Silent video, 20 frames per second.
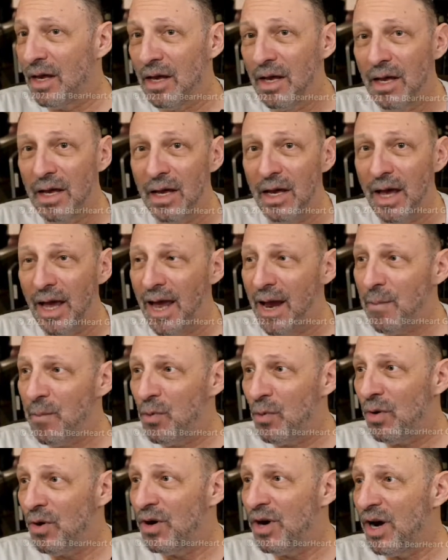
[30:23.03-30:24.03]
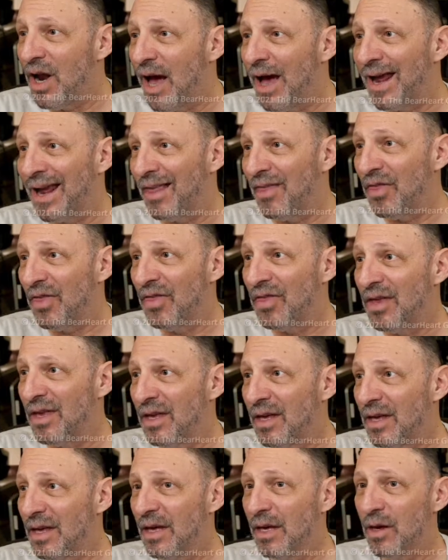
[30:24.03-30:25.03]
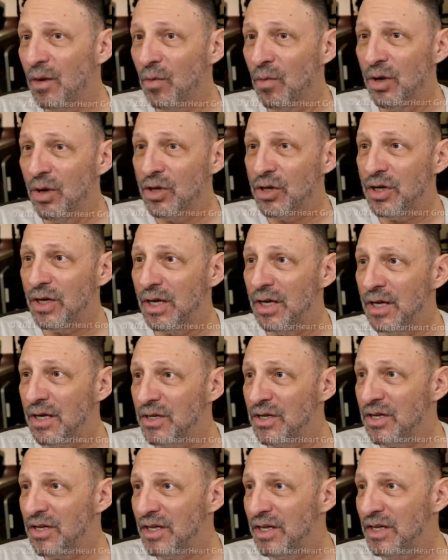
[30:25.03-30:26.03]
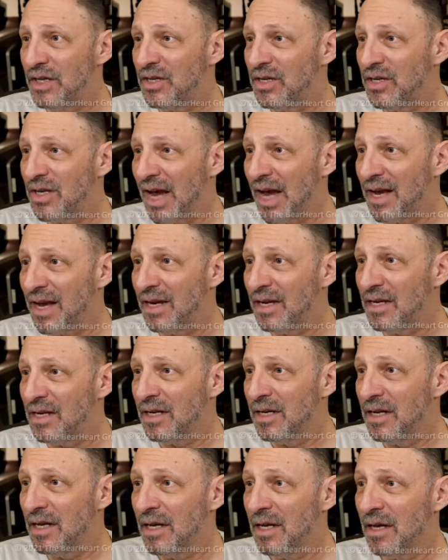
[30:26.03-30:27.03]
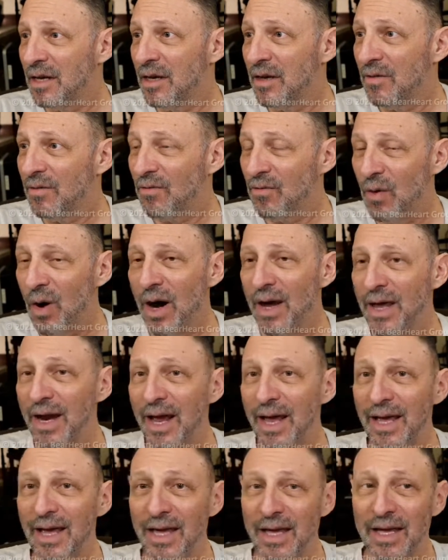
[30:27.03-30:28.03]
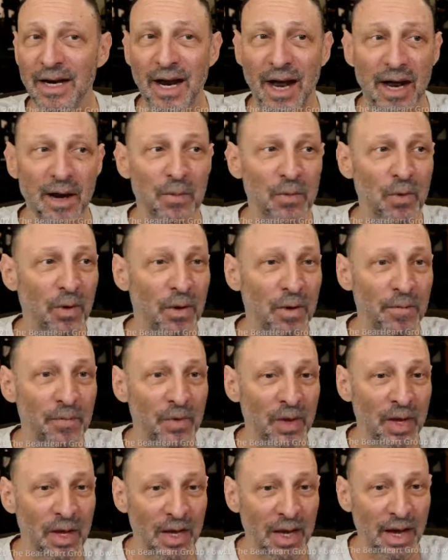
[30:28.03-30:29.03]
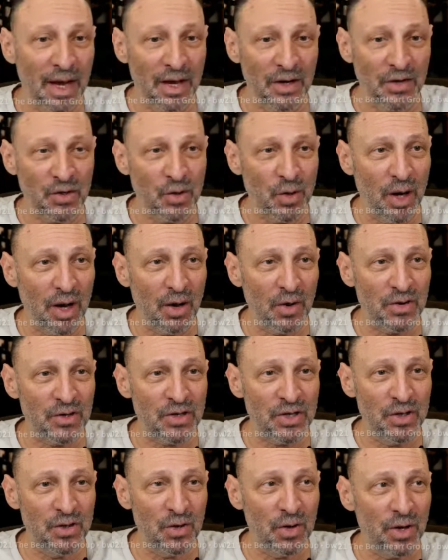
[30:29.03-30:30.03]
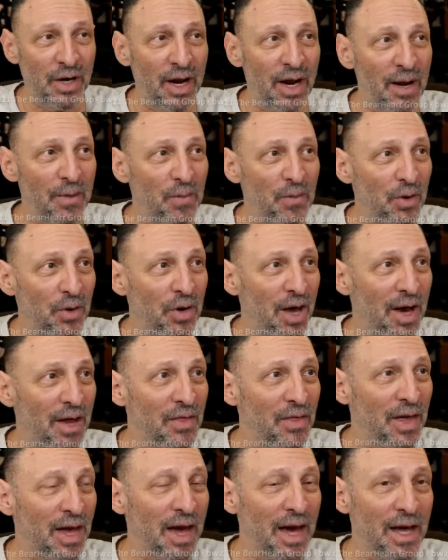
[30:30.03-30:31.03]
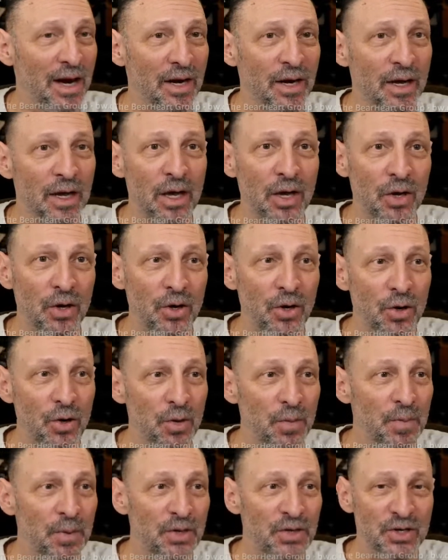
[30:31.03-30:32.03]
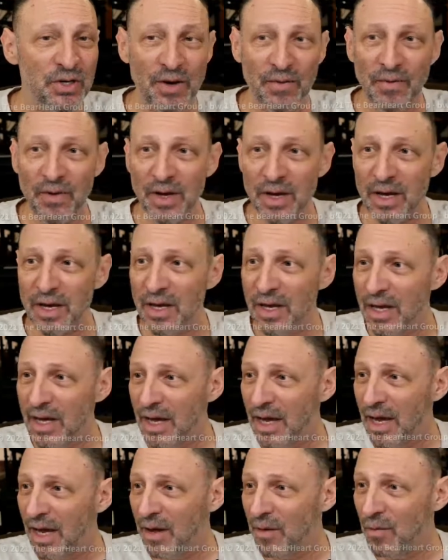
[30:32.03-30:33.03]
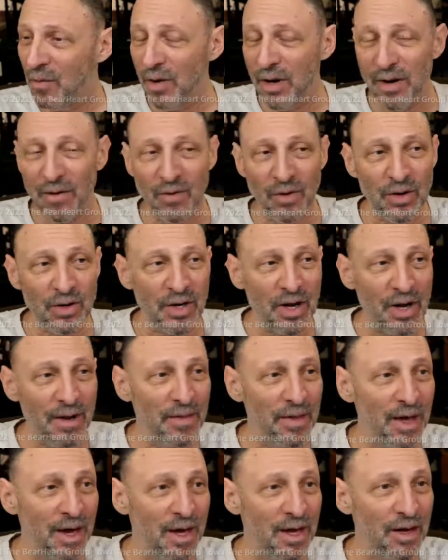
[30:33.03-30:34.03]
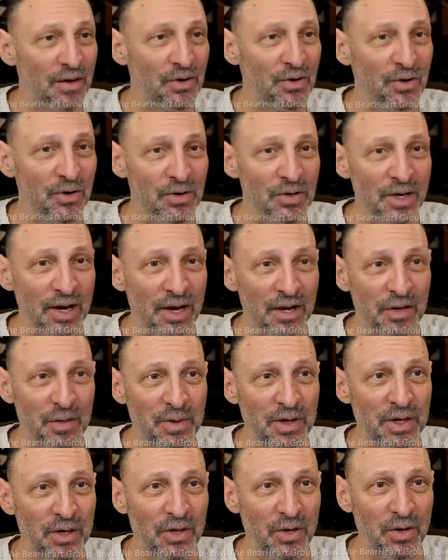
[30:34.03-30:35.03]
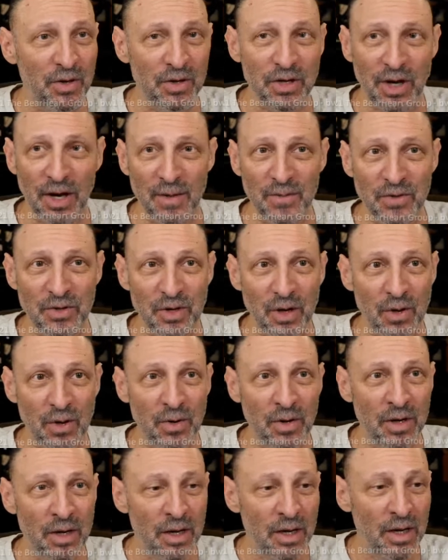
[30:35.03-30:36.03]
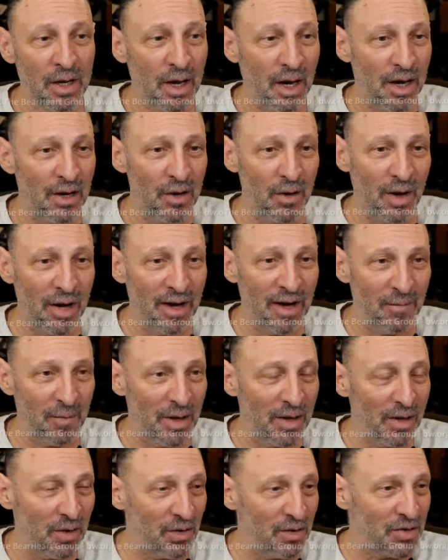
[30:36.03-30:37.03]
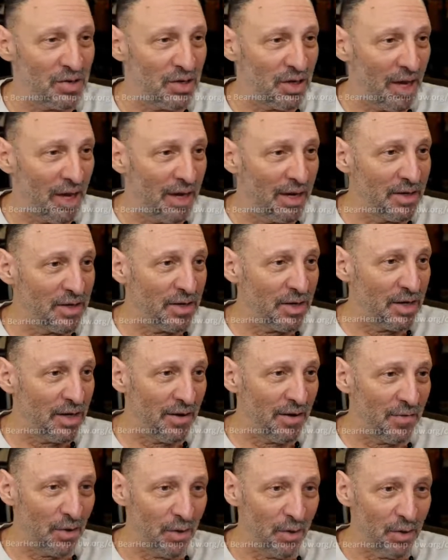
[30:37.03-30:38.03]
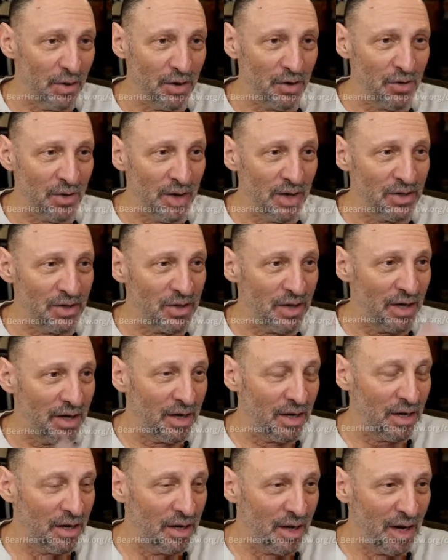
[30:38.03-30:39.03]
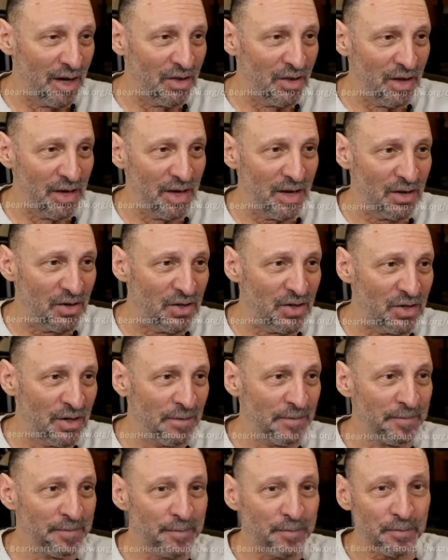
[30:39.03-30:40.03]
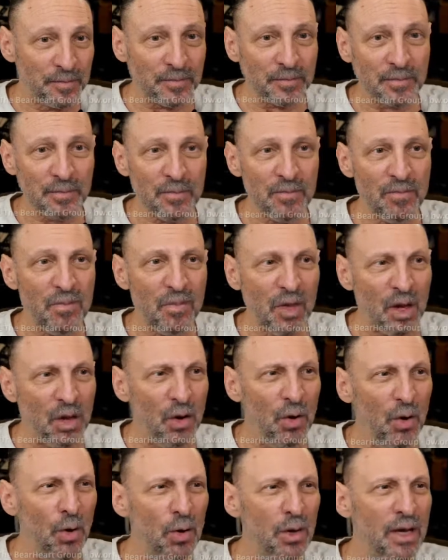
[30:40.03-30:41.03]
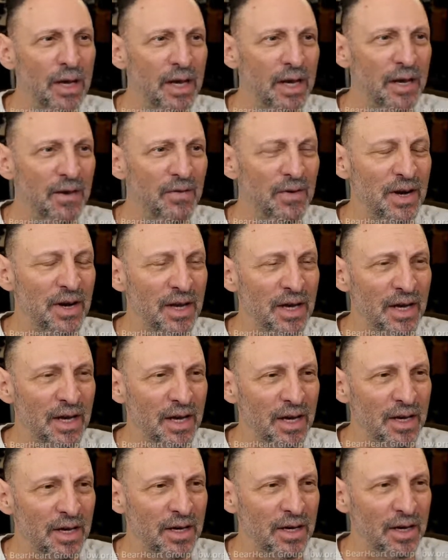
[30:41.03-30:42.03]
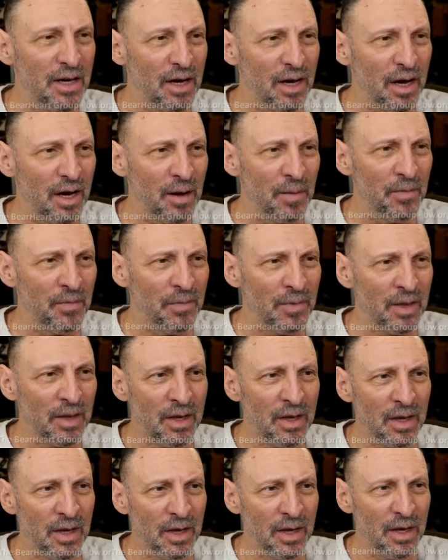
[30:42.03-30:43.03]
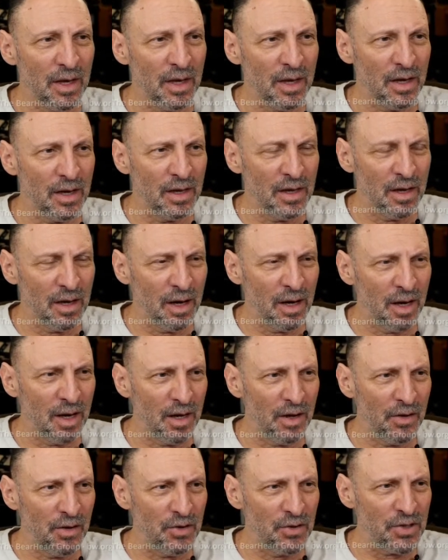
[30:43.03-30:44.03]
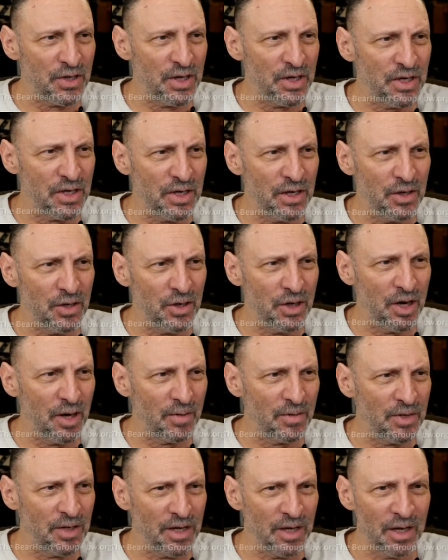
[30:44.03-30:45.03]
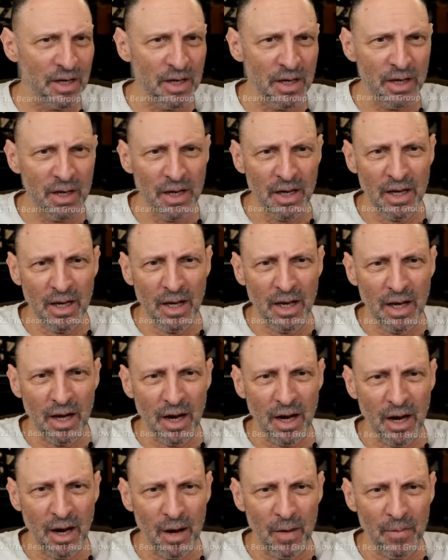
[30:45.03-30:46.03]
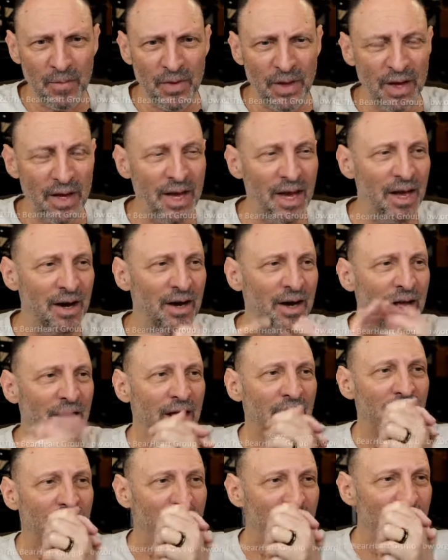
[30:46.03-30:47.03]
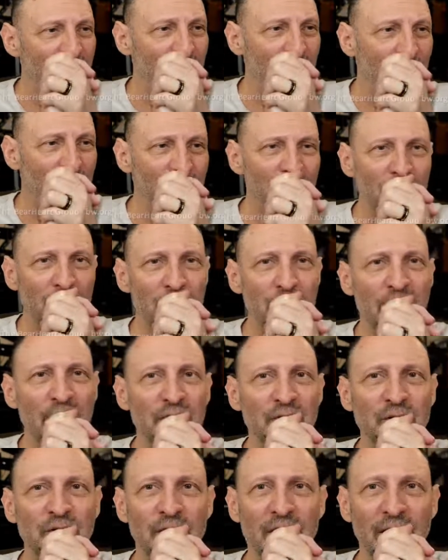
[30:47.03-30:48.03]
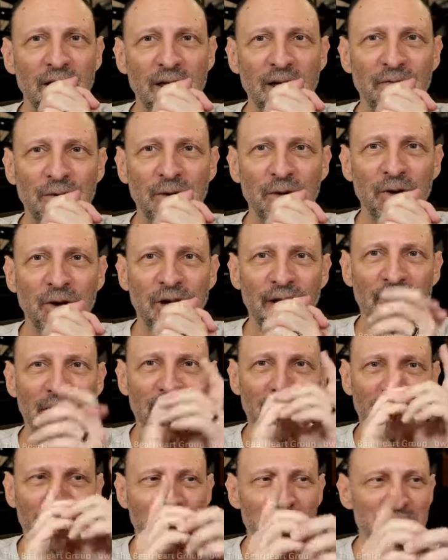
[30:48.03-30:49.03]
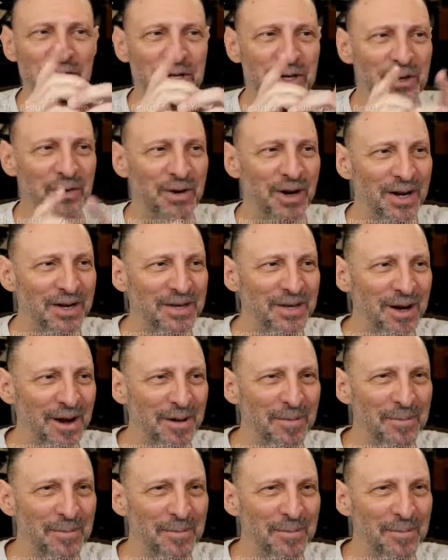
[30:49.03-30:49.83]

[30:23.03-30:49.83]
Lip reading: April 9th, which is the second Friday in April. And so I will see you on April 9th at noon Pacific, and whatever time that turns out to be in your time zone. I know I have my little slides that I've already translated it. I think it's early evening in UCT GMT. Again, thank you all very much. I love you, and I will see you next time.